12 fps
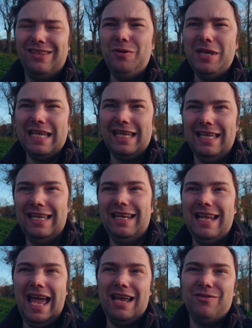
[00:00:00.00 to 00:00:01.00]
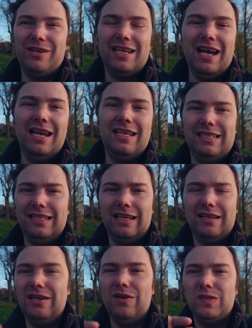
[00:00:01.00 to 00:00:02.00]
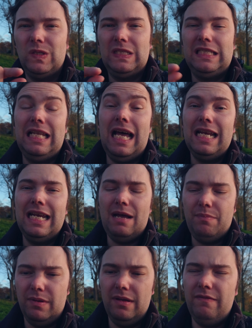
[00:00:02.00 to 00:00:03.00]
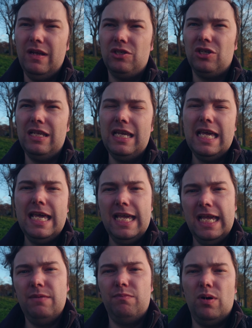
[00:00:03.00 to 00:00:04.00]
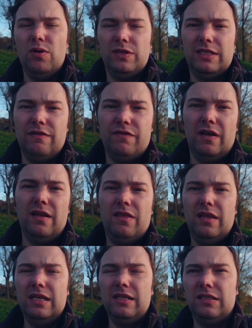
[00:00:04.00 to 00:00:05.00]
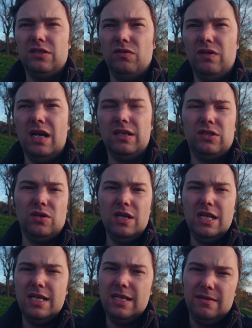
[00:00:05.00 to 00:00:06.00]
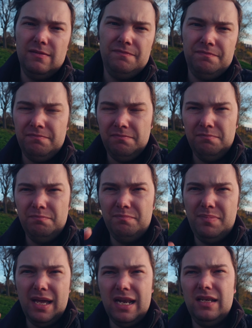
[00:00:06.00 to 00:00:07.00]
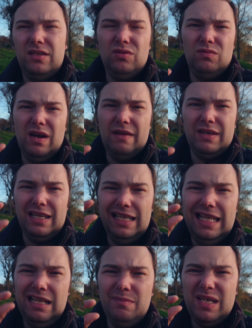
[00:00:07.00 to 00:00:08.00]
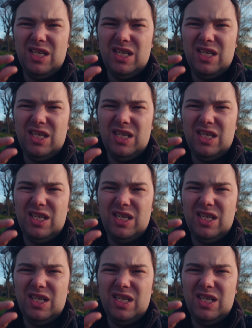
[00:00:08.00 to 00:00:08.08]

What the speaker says: doing in accurate colors, and I can also slide it up eventually in post if I think it is too dark. So better to have it a little